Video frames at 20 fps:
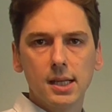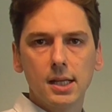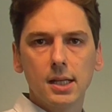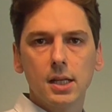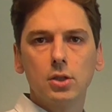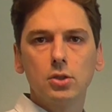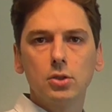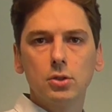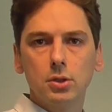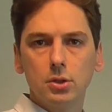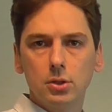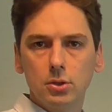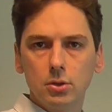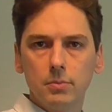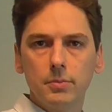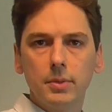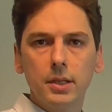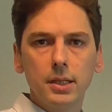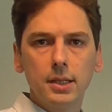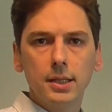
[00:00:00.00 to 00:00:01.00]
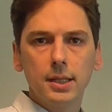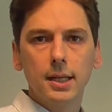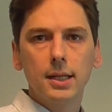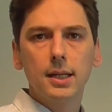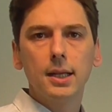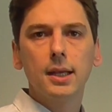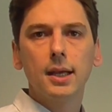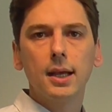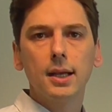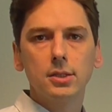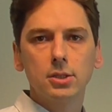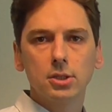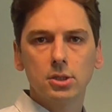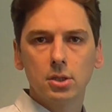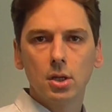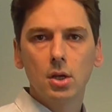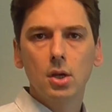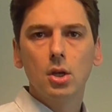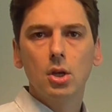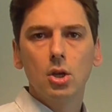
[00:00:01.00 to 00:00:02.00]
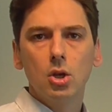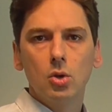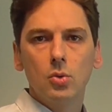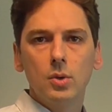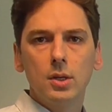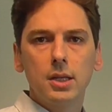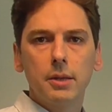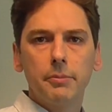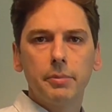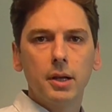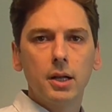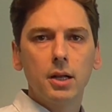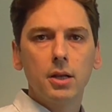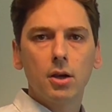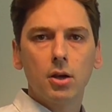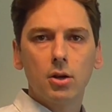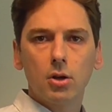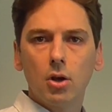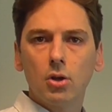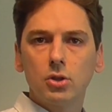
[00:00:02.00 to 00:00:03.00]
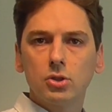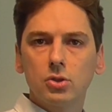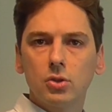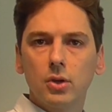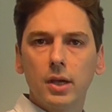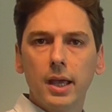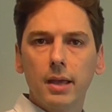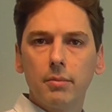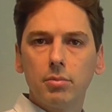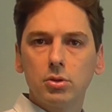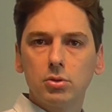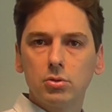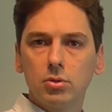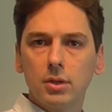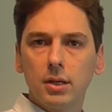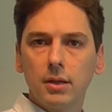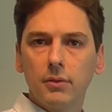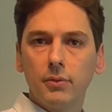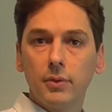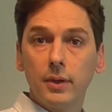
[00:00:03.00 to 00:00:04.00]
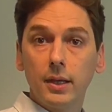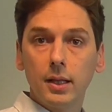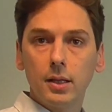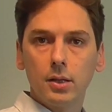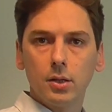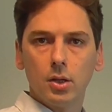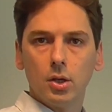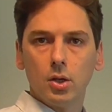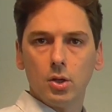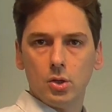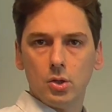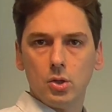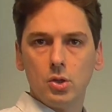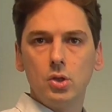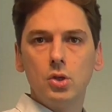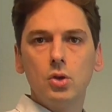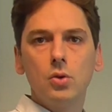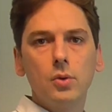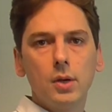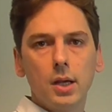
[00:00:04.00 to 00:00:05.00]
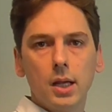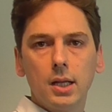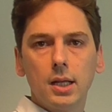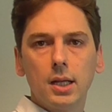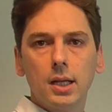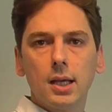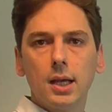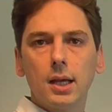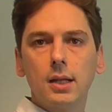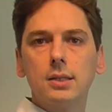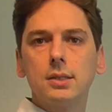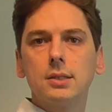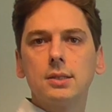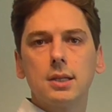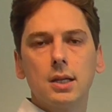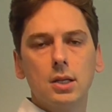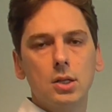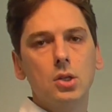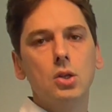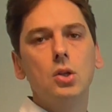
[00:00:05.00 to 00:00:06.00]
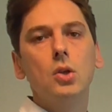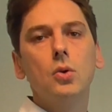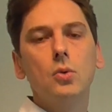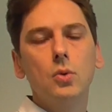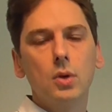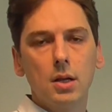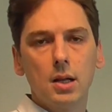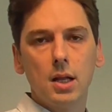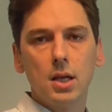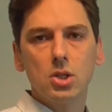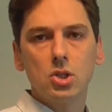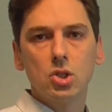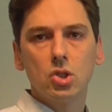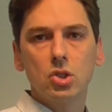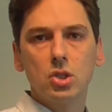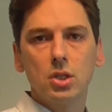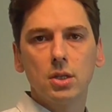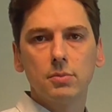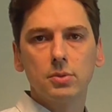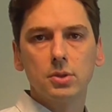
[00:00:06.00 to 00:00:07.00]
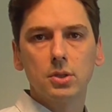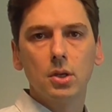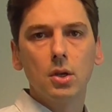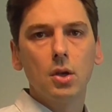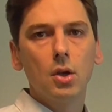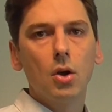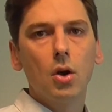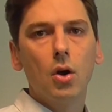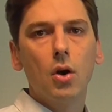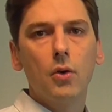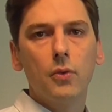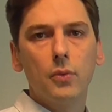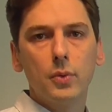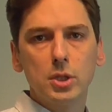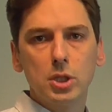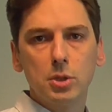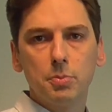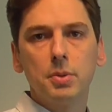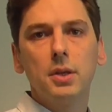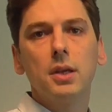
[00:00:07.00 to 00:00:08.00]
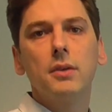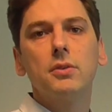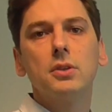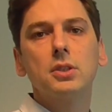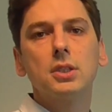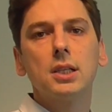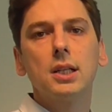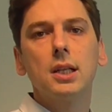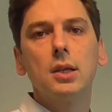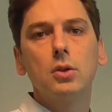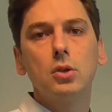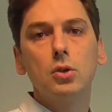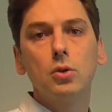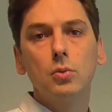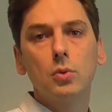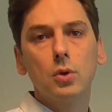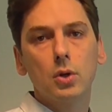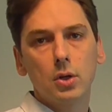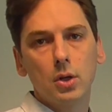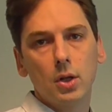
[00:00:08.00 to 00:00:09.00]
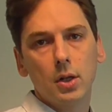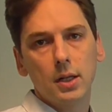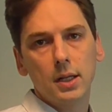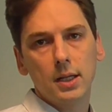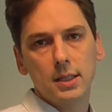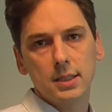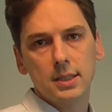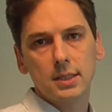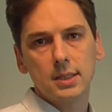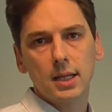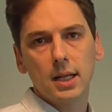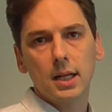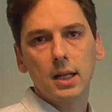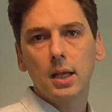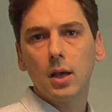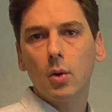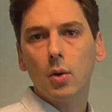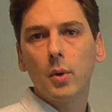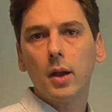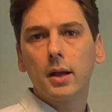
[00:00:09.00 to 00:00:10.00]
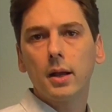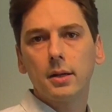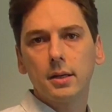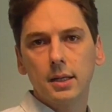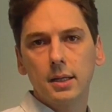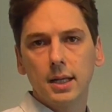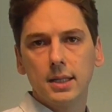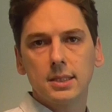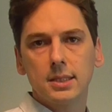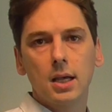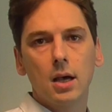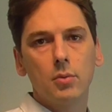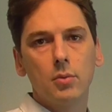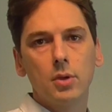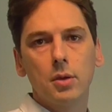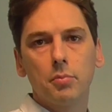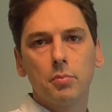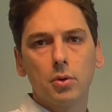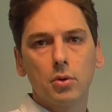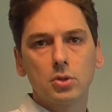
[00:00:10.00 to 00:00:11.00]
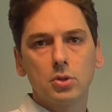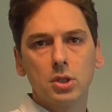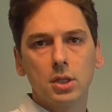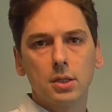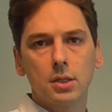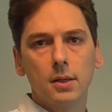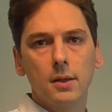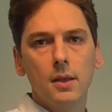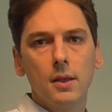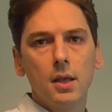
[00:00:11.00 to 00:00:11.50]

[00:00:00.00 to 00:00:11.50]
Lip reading: data to the 2 million indicators, we typically are also able to reveal new indicators and new relationships of which previously you were not necessarily aware. That's how we approach it.